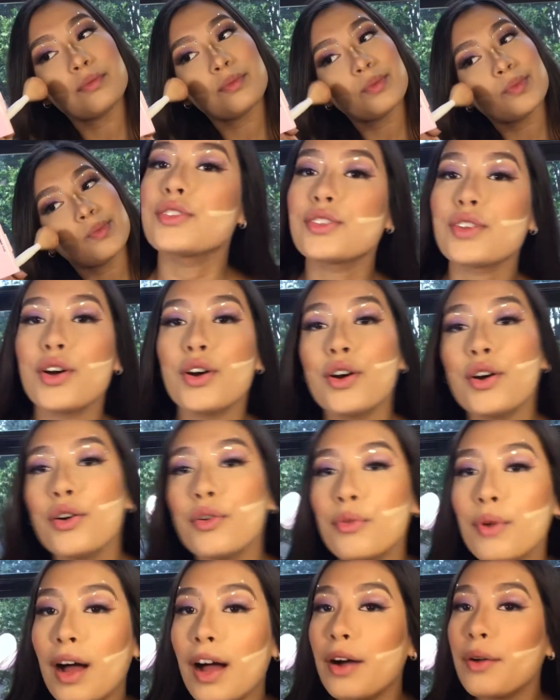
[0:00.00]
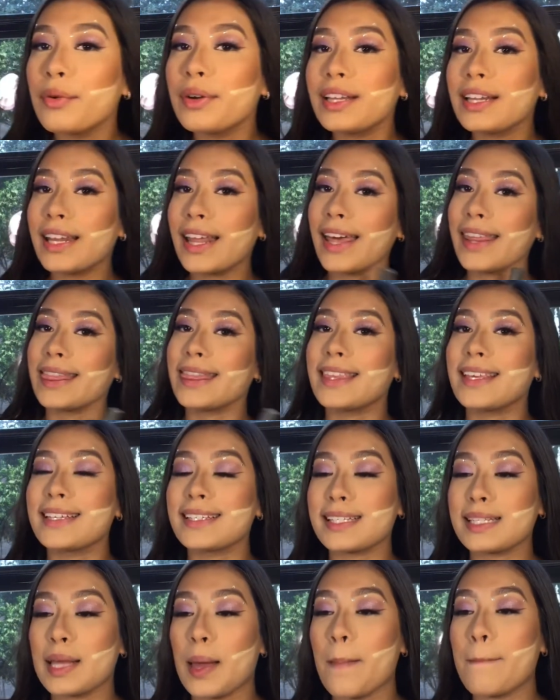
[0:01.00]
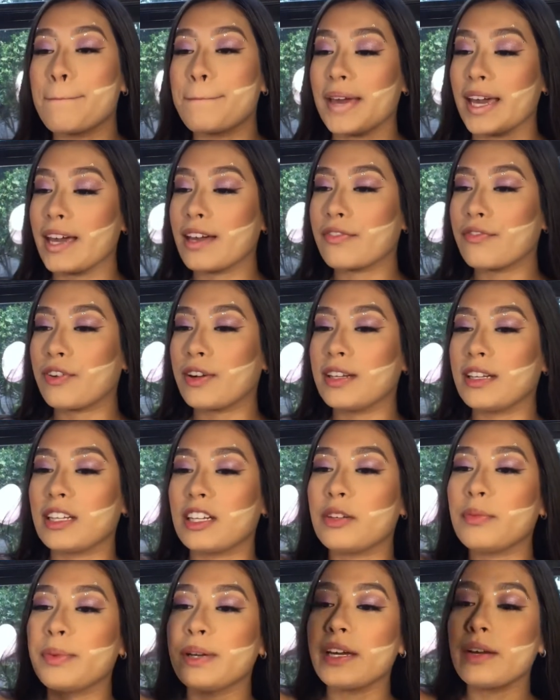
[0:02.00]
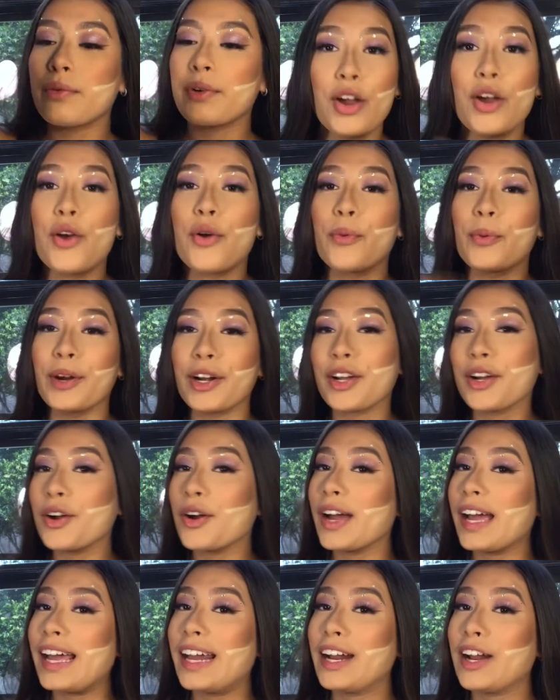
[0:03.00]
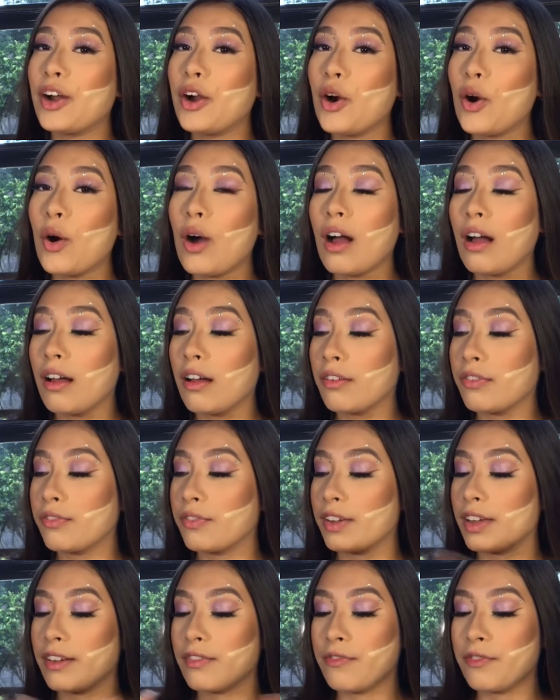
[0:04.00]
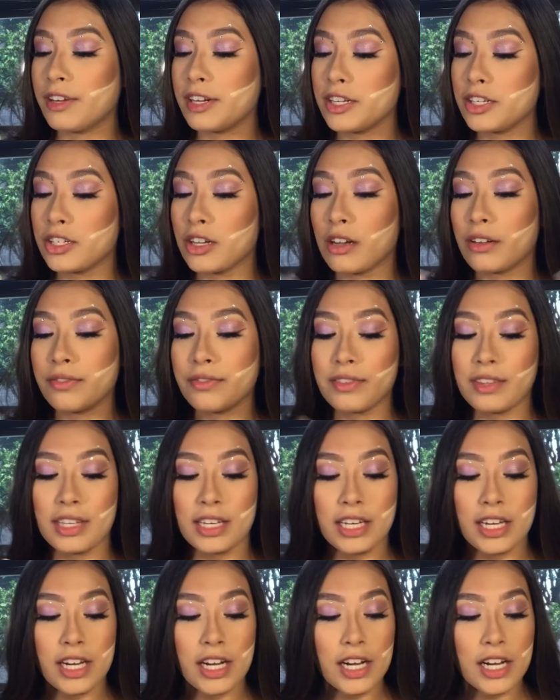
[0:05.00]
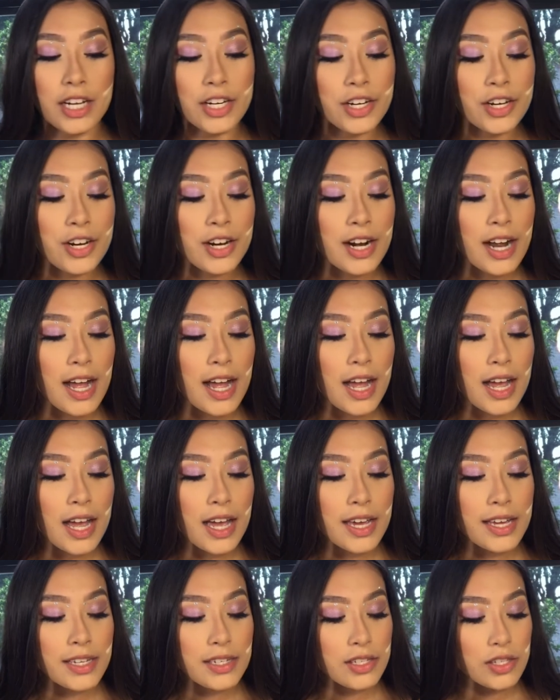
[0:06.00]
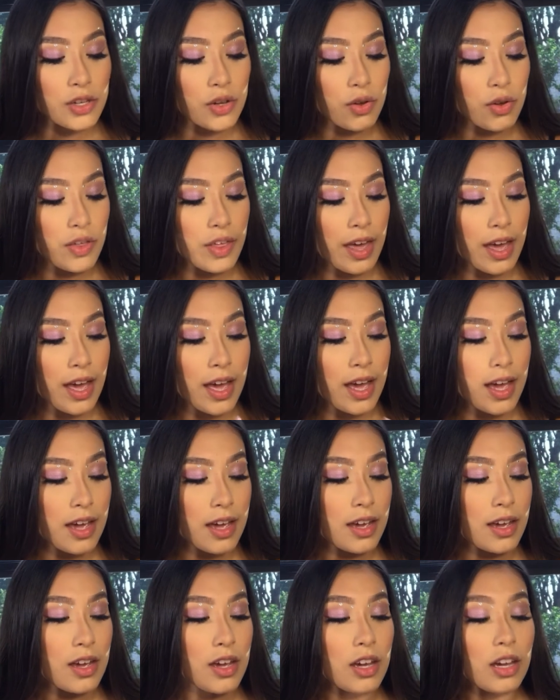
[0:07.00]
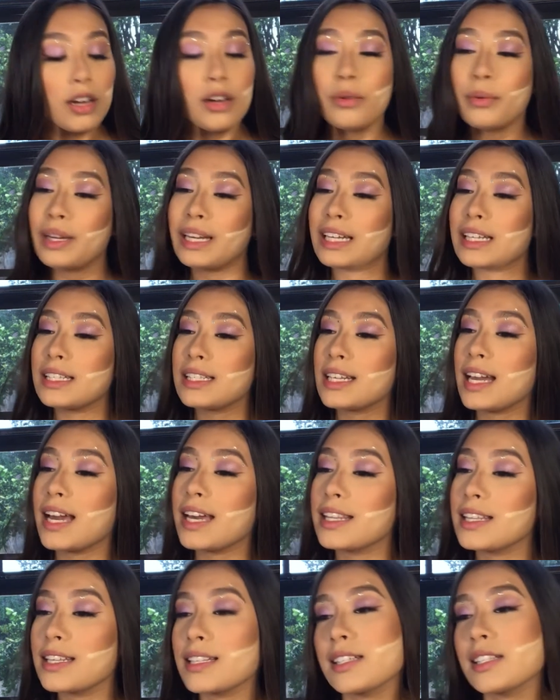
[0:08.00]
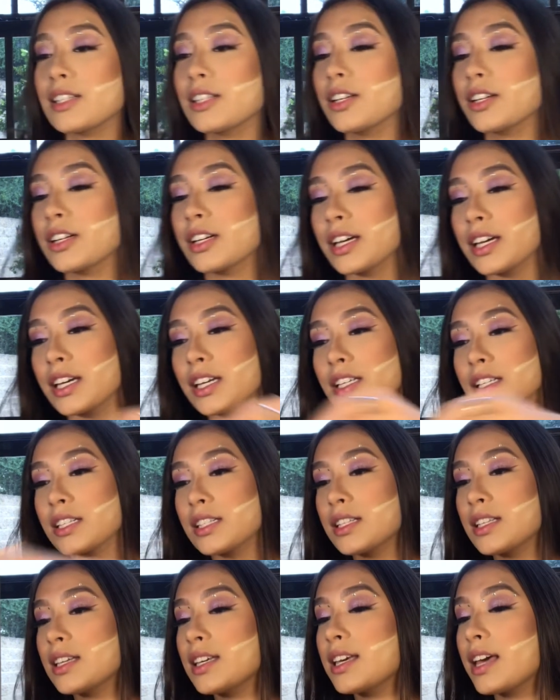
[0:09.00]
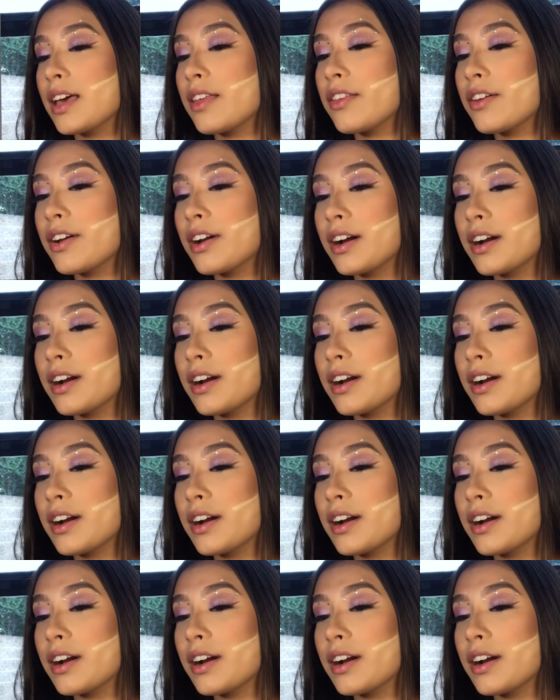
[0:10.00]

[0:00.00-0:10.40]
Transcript: So while we let this bake for a little bit, we're going to go ahead and go off and finish off the under eye so that we can tie this look in together.